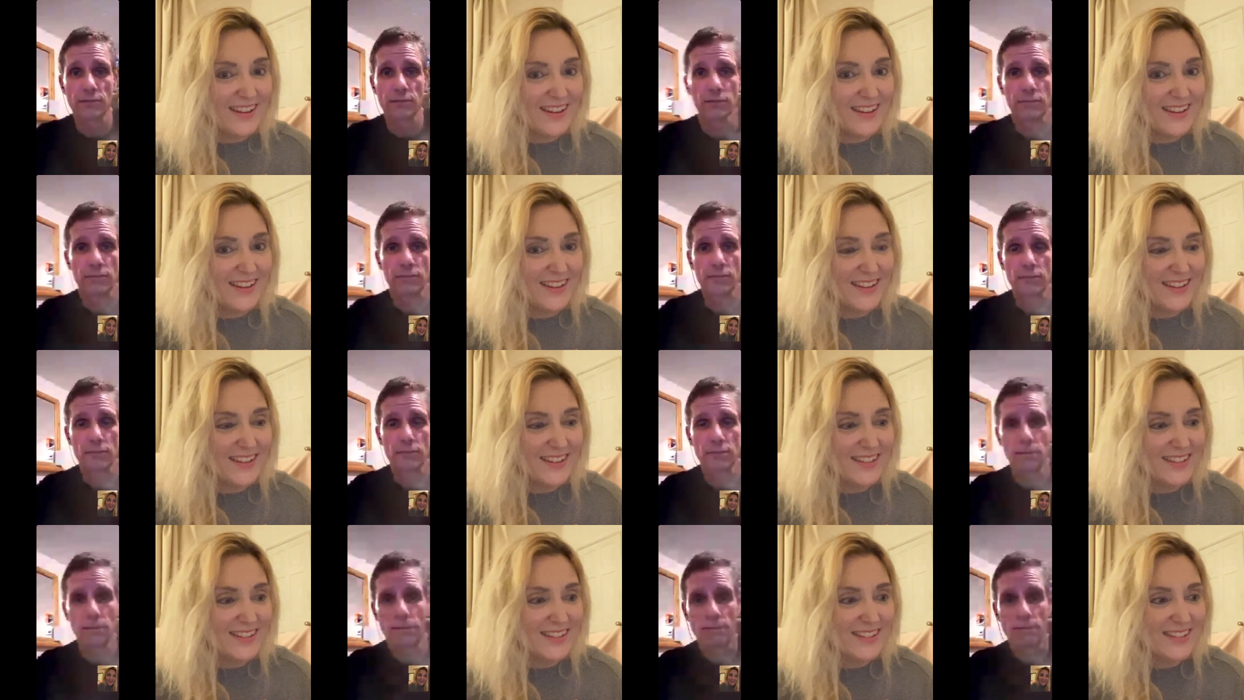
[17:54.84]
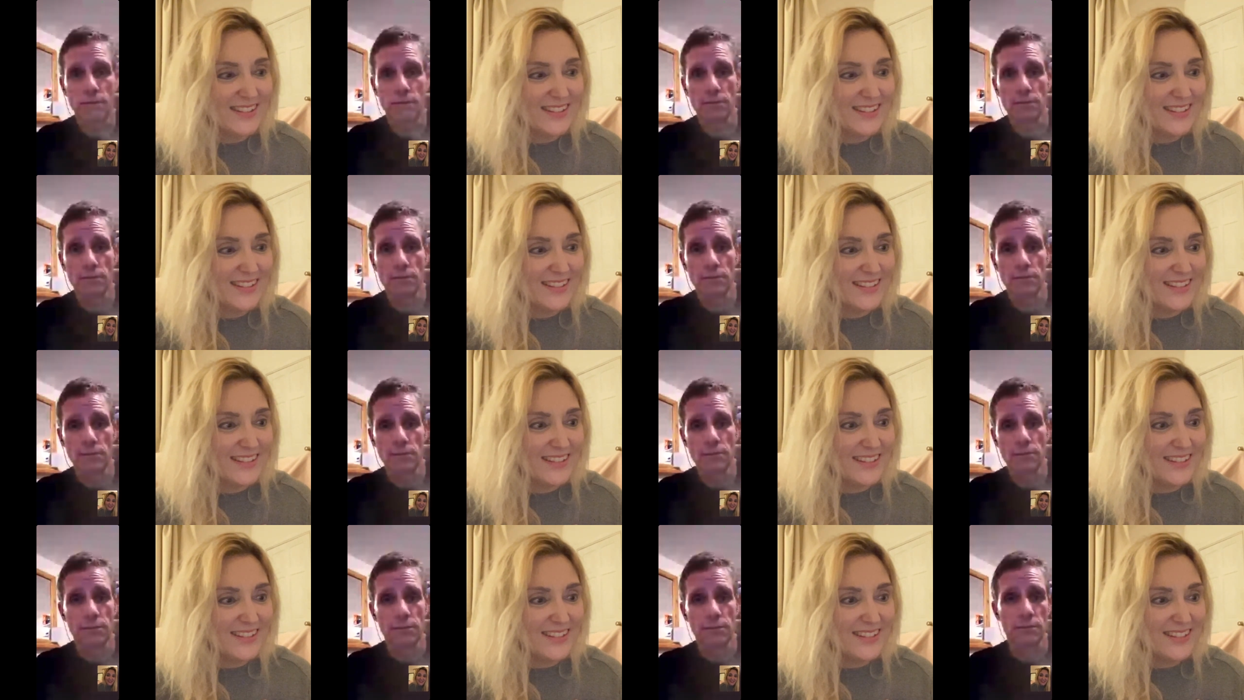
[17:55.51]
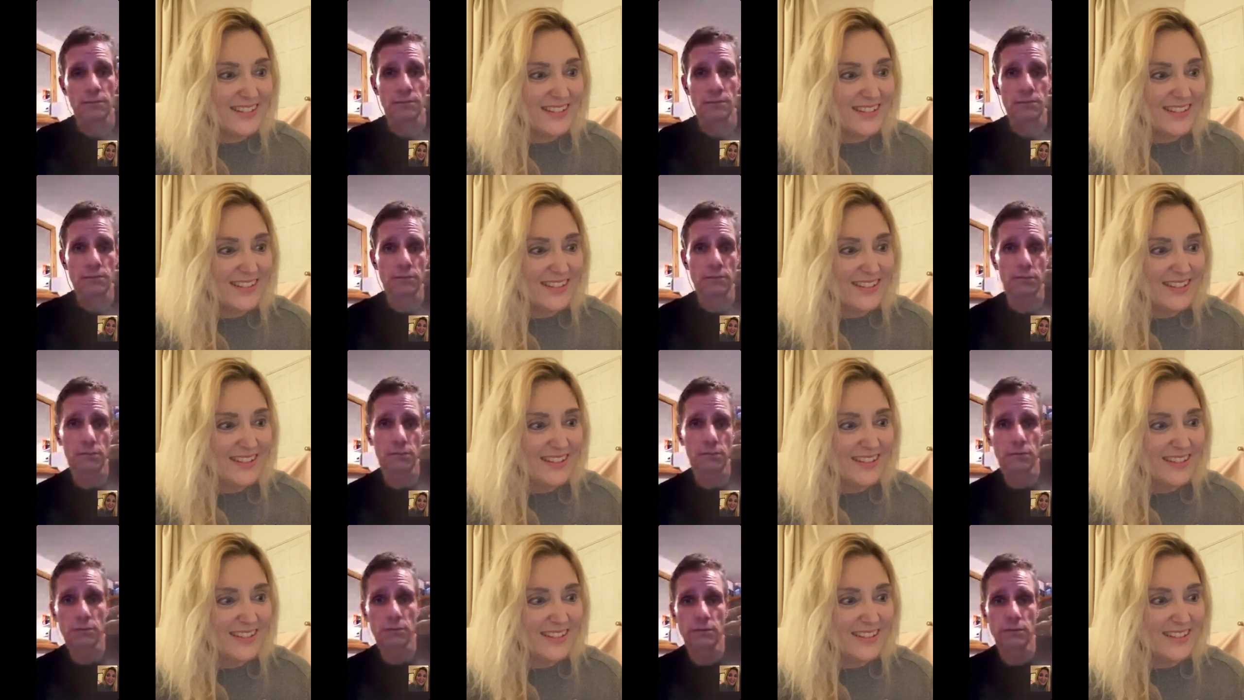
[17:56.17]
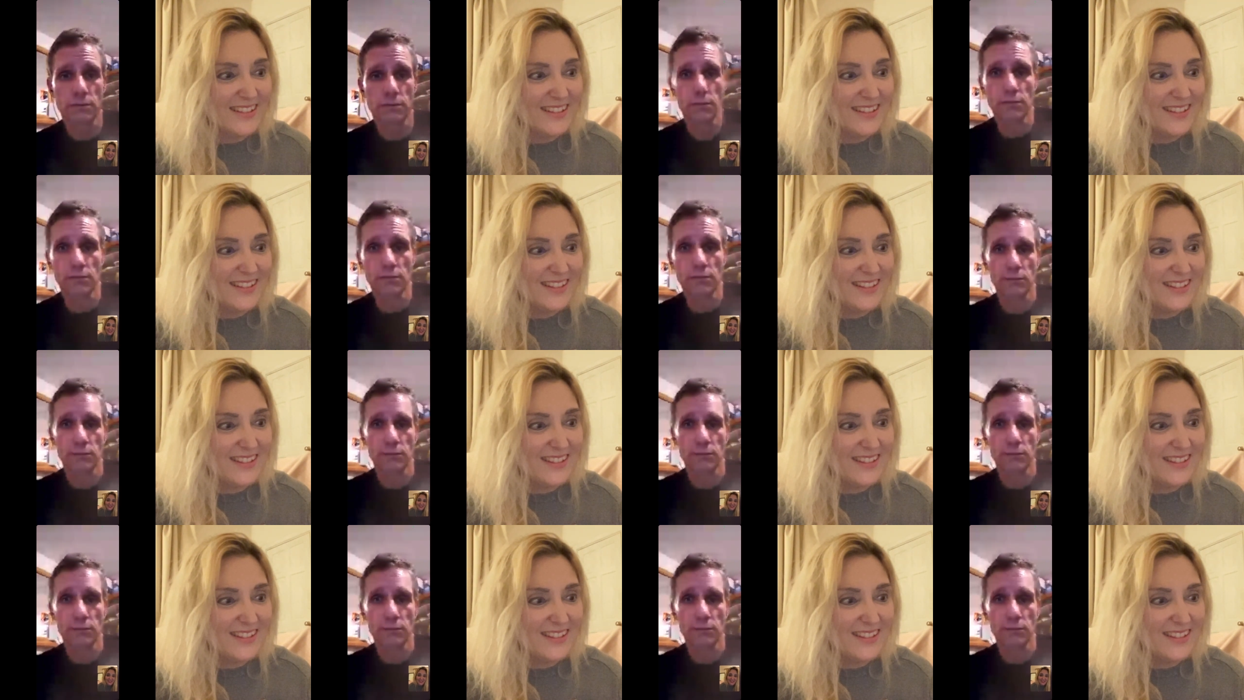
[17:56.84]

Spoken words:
Nobody speaks.